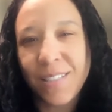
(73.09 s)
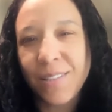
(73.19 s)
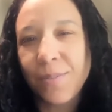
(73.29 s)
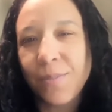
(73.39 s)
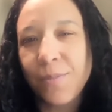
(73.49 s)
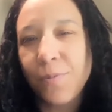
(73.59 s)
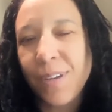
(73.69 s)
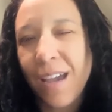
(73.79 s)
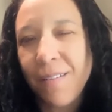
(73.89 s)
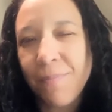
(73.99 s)
So
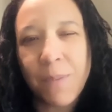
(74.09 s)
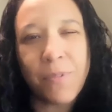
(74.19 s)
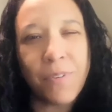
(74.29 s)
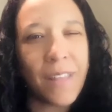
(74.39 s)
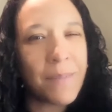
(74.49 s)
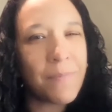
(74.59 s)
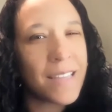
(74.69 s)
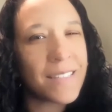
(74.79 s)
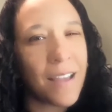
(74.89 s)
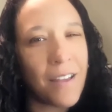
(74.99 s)
people like
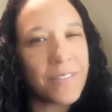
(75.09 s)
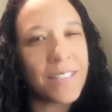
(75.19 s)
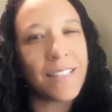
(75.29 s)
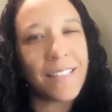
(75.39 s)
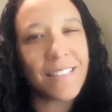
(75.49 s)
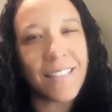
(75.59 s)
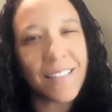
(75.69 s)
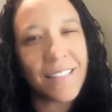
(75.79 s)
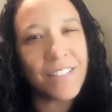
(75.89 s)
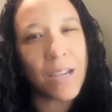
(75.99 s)
myself,
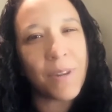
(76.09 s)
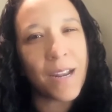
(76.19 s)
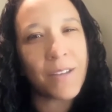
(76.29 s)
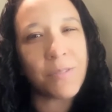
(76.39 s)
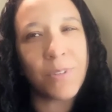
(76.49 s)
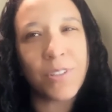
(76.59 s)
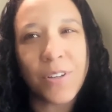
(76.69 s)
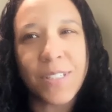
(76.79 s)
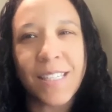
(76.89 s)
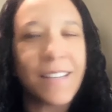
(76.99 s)
Sicilian Geminis from New
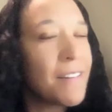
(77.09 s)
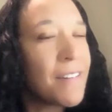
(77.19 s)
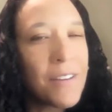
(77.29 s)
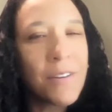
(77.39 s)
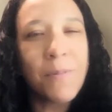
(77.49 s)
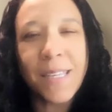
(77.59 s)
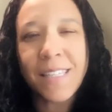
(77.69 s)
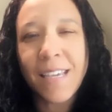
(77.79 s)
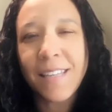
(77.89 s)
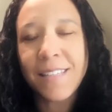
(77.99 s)
Jersey, we
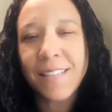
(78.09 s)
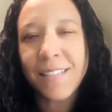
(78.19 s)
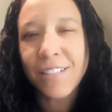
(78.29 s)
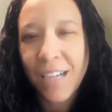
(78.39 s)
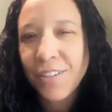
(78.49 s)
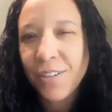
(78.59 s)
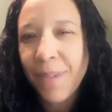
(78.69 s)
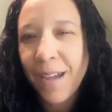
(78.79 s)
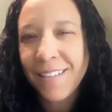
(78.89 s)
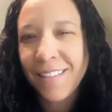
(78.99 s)
tend to change our
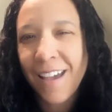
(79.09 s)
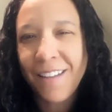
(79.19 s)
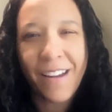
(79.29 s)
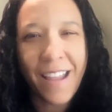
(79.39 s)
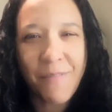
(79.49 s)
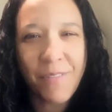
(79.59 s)
mind a lot, right?